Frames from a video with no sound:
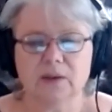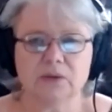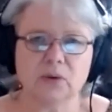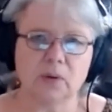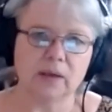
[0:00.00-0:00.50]

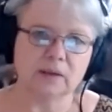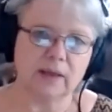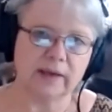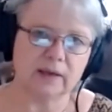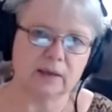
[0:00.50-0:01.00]
So
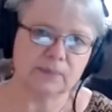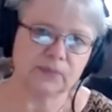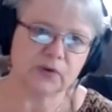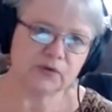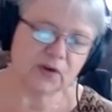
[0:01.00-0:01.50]
unlike
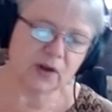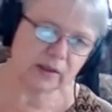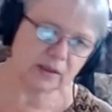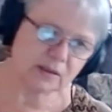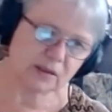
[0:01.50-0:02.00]
the
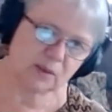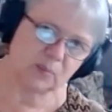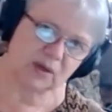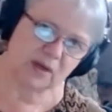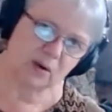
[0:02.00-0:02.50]
falling asleep
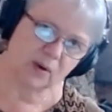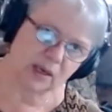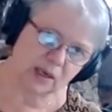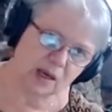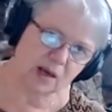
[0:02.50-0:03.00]
and not
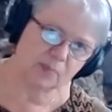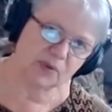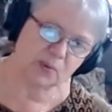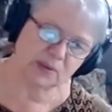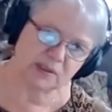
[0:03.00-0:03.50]
waking up
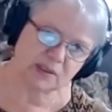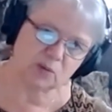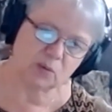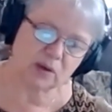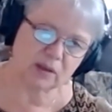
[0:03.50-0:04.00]
that we see
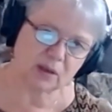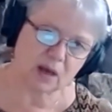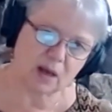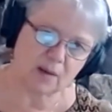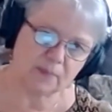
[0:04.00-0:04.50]
with
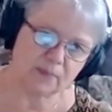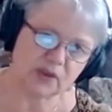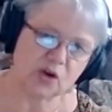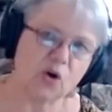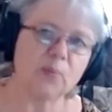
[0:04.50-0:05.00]

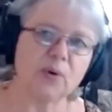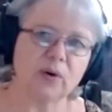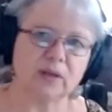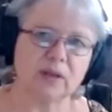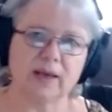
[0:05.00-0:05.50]
the
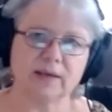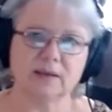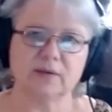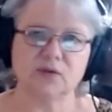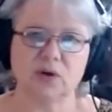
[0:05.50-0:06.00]
opioid
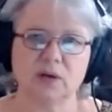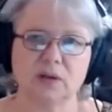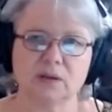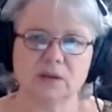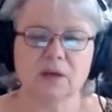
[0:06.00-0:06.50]
class of drugs,